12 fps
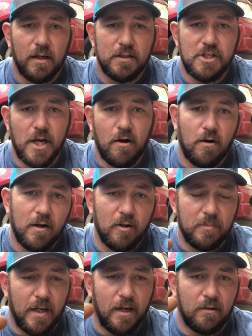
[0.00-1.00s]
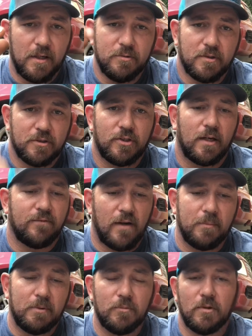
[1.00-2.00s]
JR helped me out. He was gonna try to find
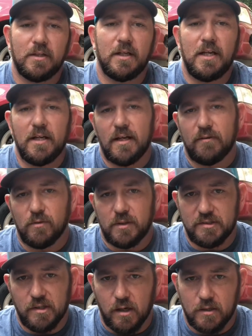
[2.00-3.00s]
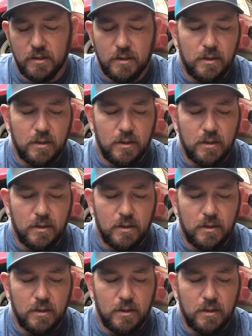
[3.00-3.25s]
me one. He didn't have one in stock.